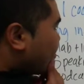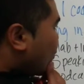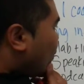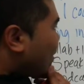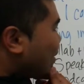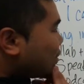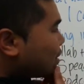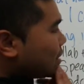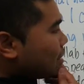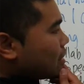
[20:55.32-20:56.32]
What else?
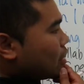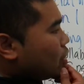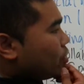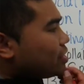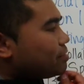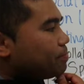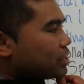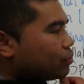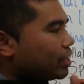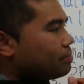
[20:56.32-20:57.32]
What is the
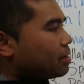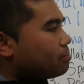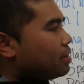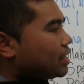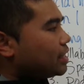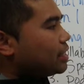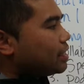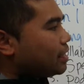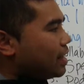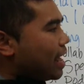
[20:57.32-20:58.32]
best way to make money
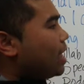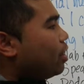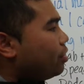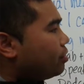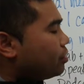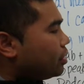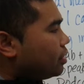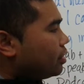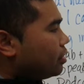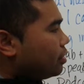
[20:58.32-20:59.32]
now?
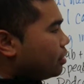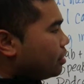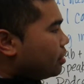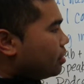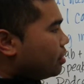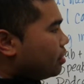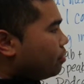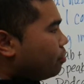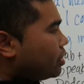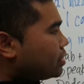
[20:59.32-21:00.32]

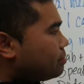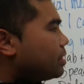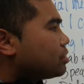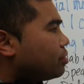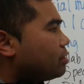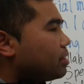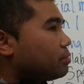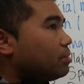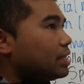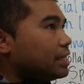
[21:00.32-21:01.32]
What is the best way to make
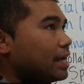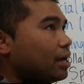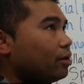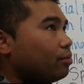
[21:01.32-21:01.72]
money now?